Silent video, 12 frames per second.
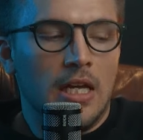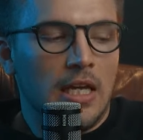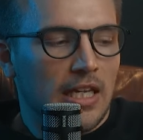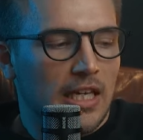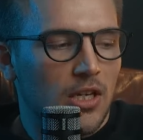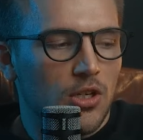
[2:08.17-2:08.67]

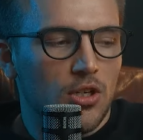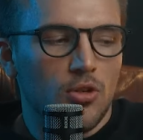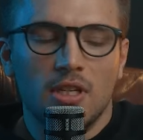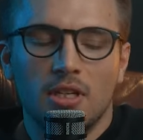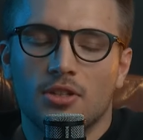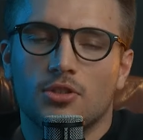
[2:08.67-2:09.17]
Can you
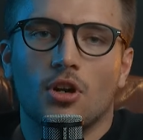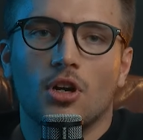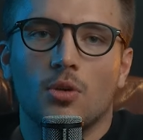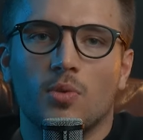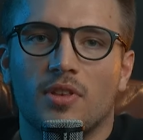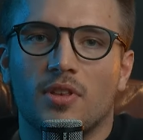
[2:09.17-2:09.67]
get us started
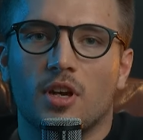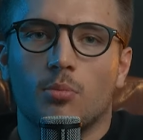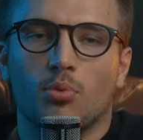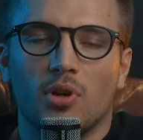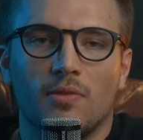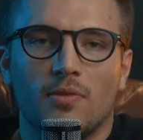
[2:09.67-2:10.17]
with a
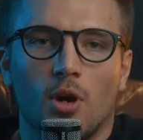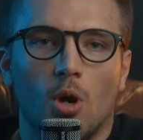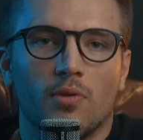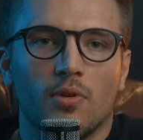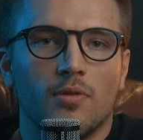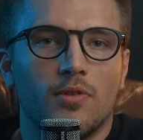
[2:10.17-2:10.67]
brief
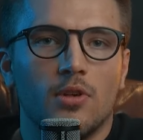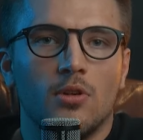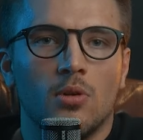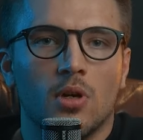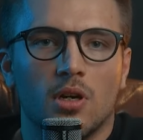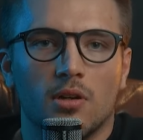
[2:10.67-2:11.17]

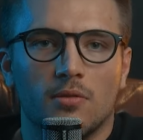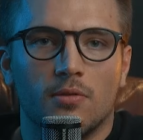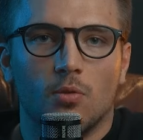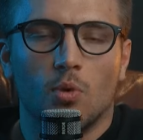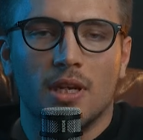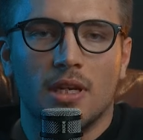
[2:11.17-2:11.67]
overview of
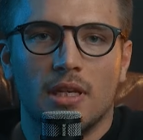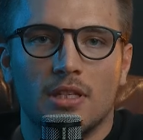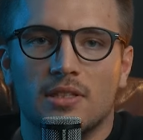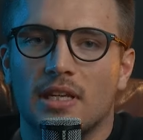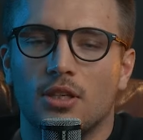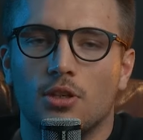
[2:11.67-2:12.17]
what it is
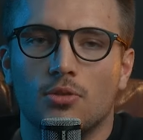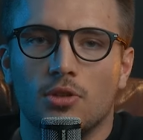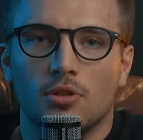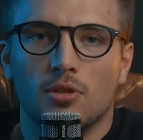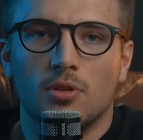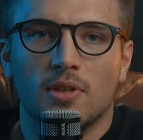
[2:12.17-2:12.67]
that you
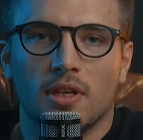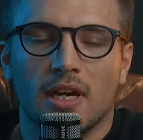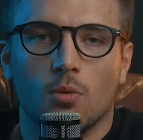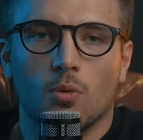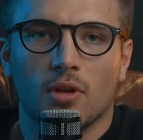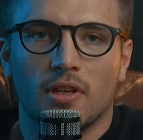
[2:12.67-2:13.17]
do and the kind
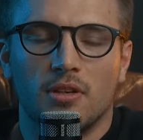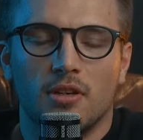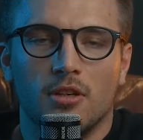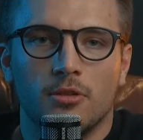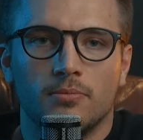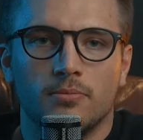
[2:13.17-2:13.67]
of work that you do?